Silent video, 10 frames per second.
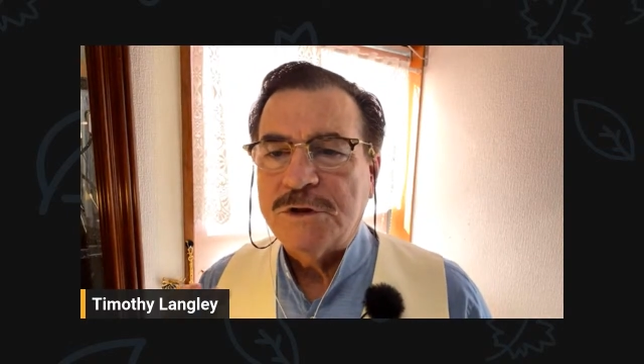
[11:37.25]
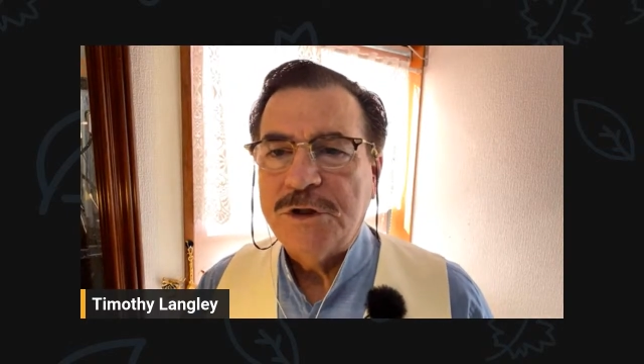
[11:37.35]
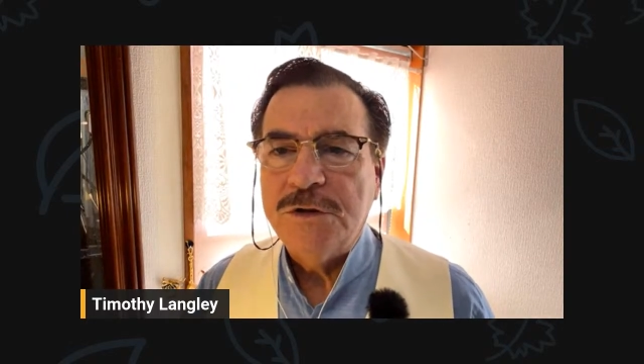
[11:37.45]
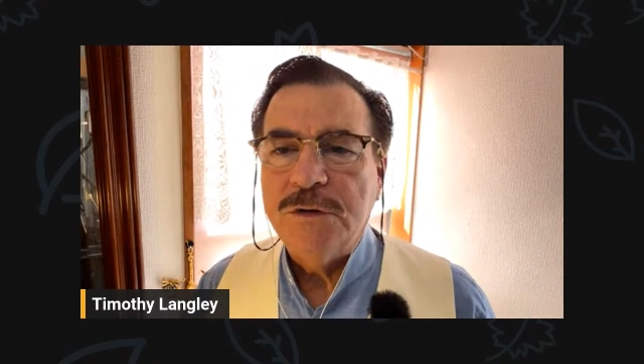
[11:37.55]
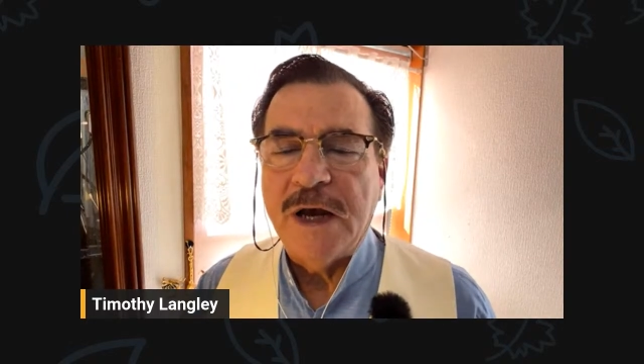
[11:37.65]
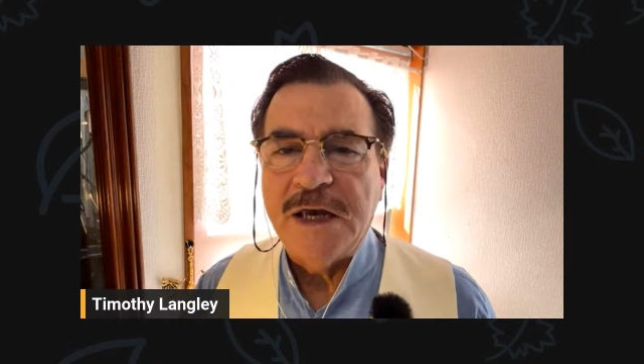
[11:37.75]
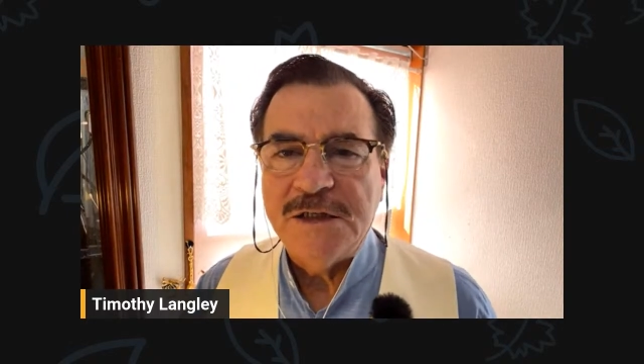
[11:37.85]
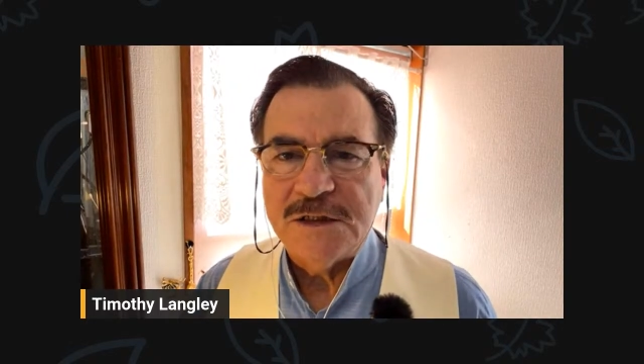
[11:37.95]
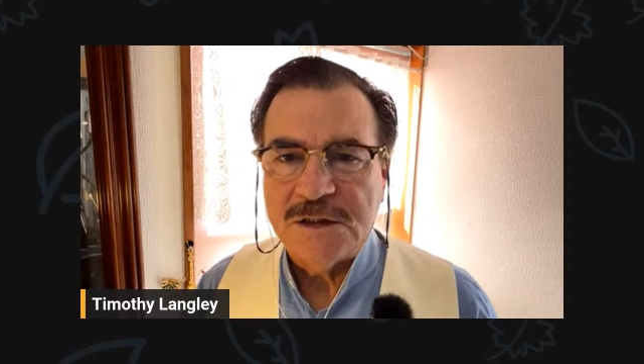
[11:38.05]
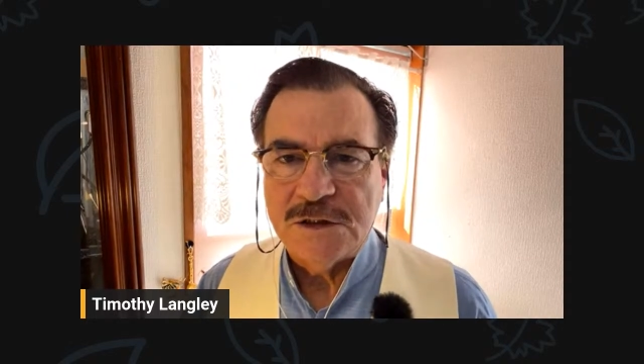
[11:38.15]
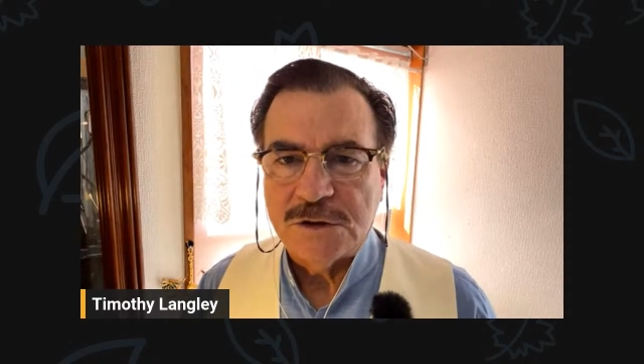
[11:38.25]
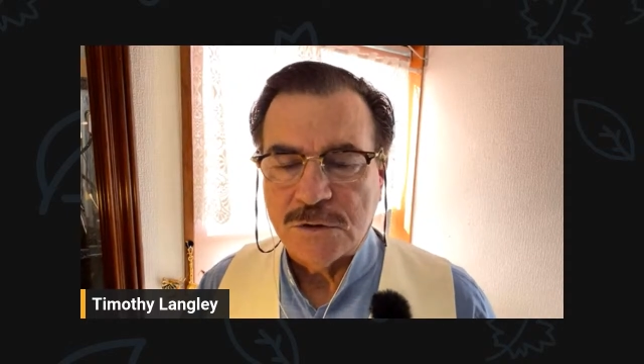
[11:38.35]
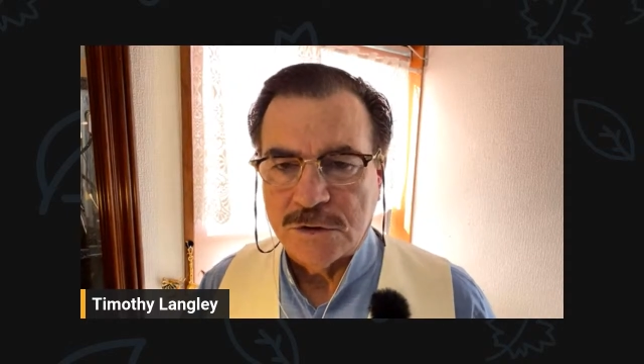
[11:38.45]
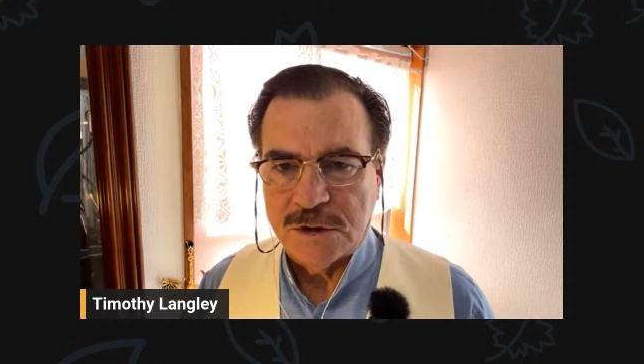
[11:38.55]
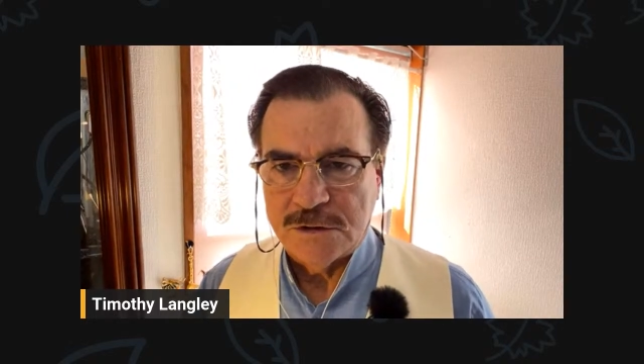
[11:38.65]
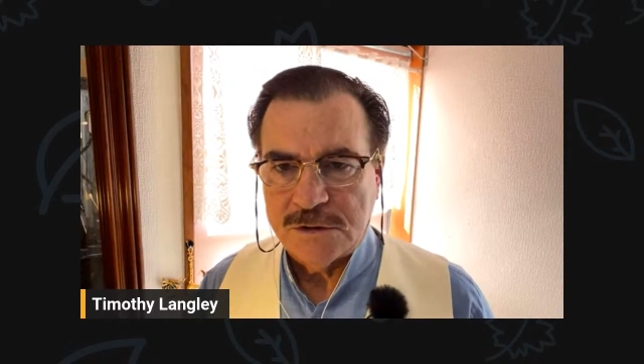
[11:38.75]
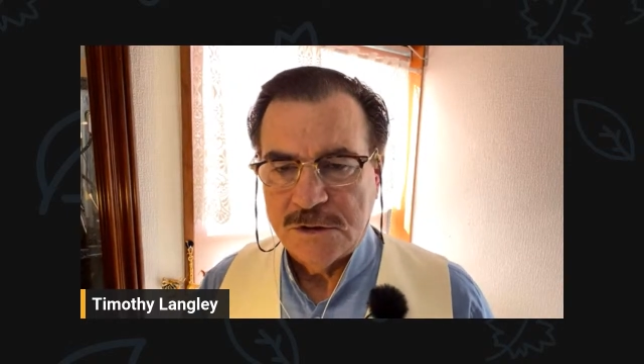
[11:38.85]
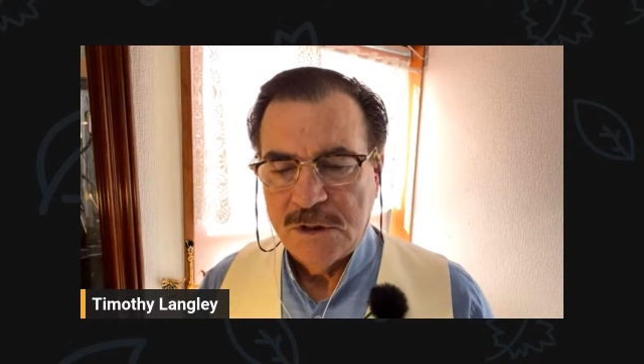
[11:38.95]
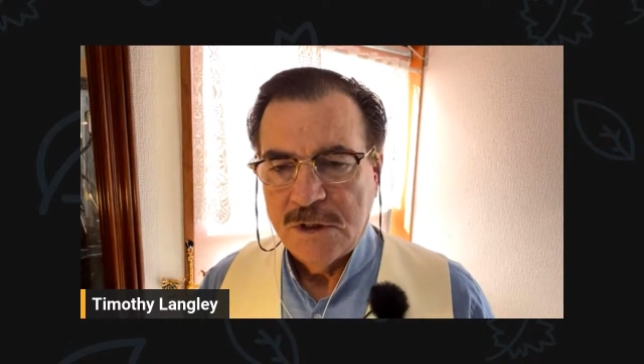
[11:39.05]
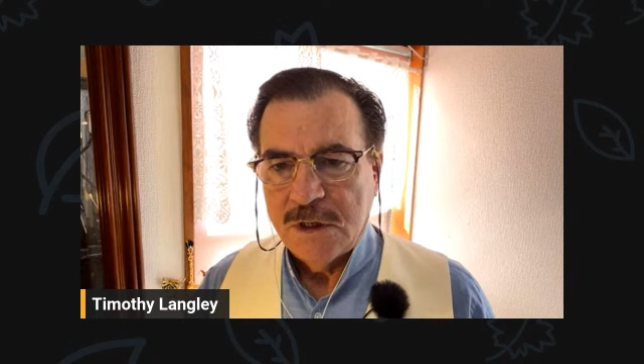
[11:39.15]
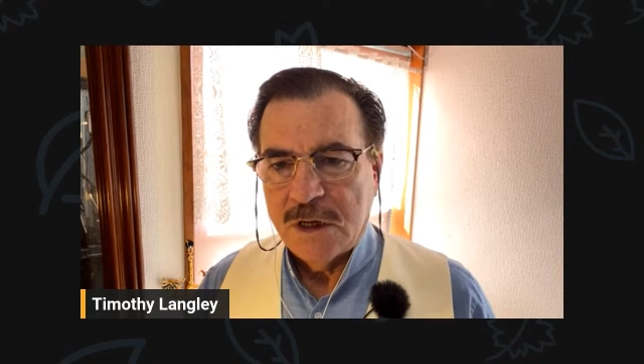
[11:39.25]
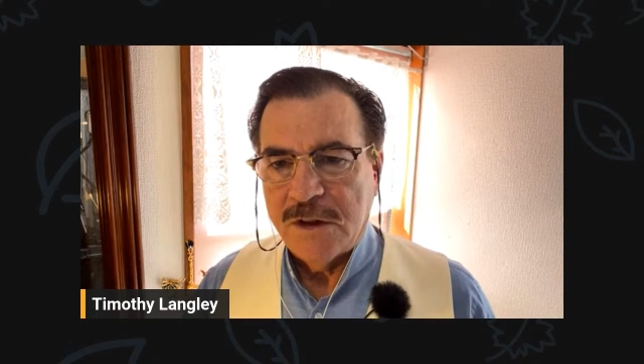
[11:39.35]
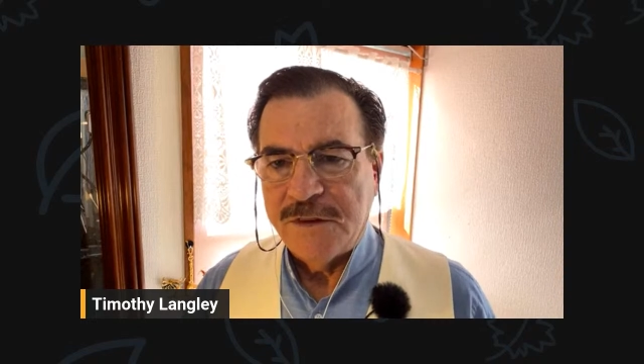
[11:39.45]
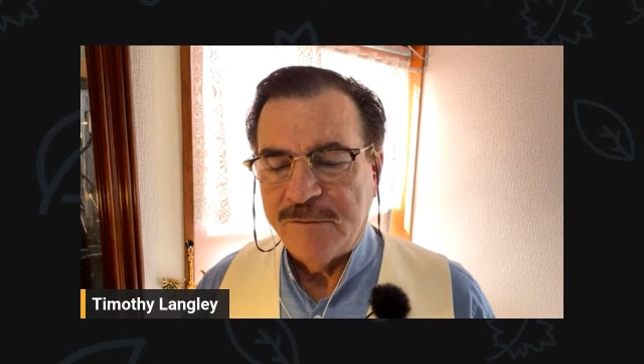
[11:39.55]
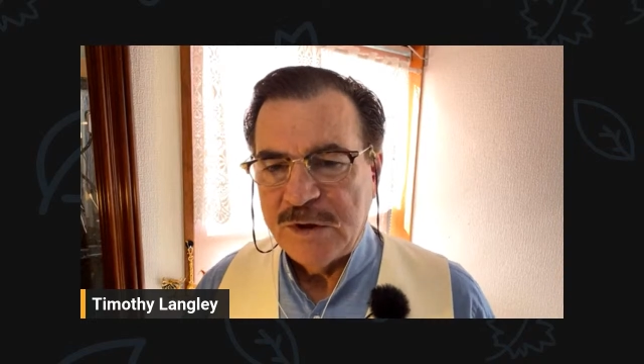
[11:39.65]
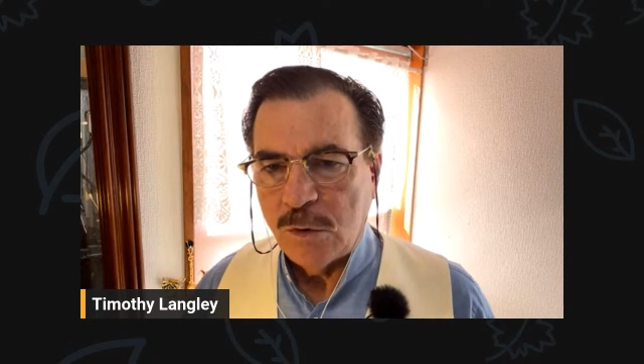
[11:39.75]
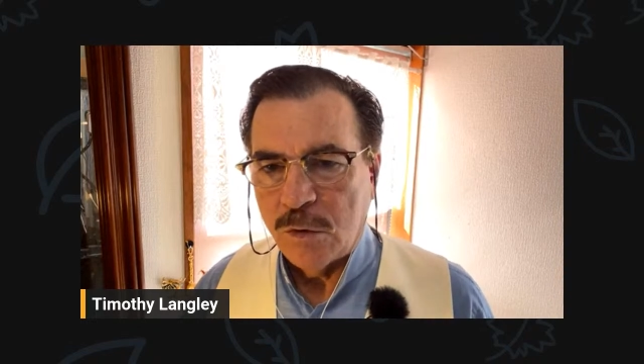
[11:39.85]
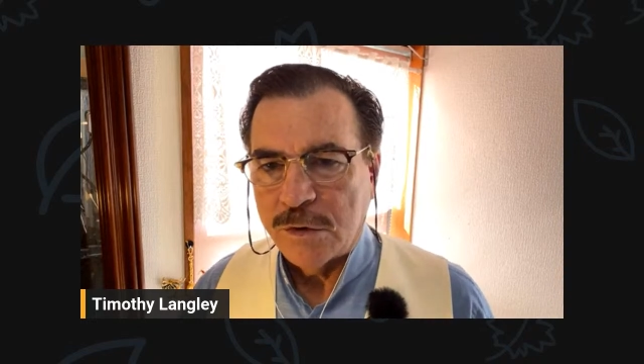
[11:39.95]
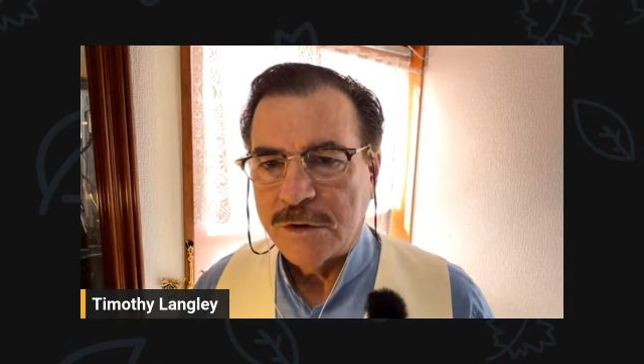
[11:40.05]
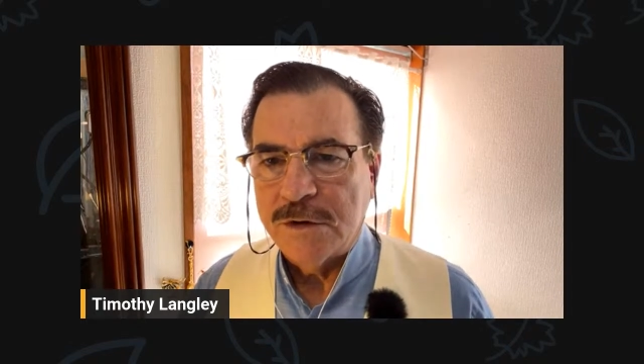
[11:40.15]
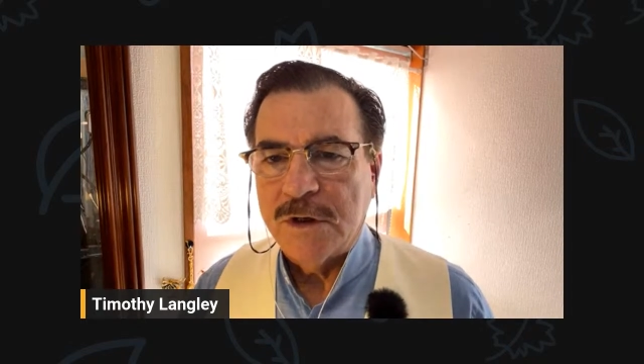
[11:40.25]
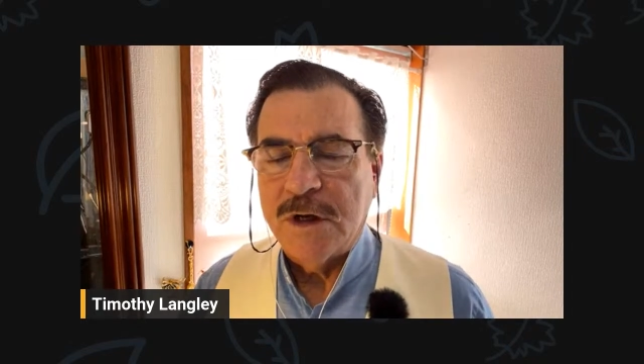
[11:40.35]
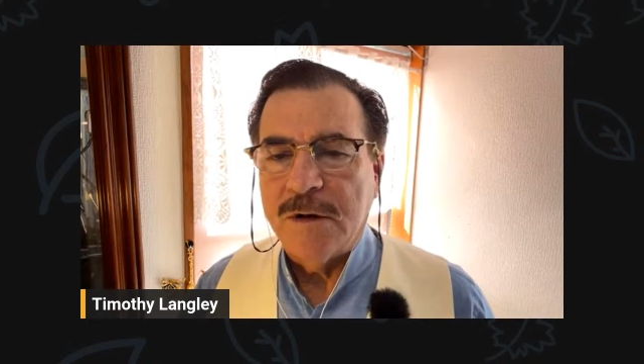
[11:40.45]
2 Aegis destroyers. They've been ordered.